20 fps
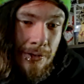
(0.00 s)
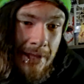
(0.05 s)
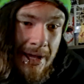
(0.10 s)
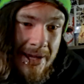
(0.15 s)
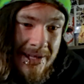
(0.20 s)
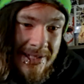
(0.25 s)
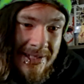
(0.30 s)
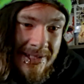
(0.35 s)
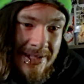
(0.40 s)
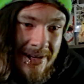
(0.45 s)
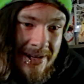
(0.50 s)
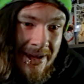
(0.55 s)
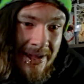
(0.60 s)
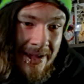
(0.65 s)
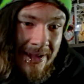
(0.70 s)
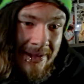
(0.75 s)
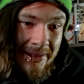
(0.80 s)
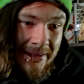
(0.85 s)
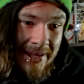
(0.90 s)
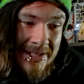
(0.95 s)
last
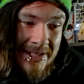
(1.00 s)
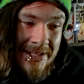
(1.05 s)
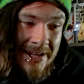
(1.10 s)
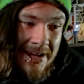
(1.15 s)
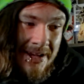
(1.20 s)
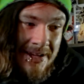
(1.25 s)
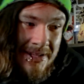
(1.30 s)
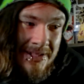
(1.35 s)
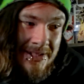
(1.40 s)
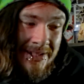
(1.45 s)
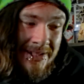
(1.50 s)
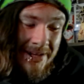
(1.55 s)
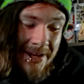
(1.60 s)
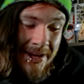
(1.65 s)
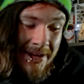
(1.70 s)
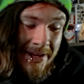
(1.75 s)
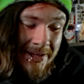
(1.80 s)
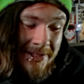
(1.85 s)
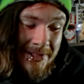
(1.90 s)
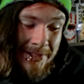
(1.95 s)
night and
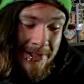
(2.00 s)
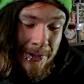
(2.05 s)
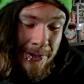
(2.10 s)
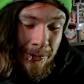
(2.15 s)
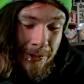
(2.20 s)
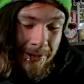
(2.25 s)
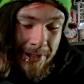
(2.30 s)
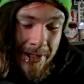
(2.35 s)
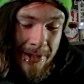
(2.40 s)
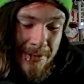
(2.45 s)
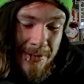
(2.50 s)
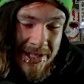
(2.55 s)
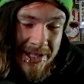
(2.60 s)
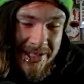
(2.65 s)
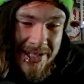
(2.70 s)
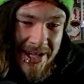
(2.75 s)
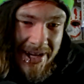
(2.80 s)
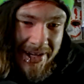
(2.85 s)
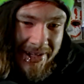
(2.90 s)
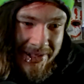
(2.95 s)
tonight, so give me a
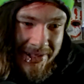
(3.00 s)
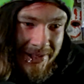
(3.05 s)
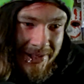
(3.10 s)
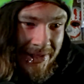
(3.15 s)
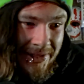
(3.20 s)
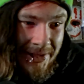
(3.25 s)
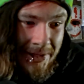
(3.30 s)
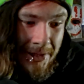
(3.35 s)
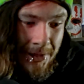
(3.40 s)
second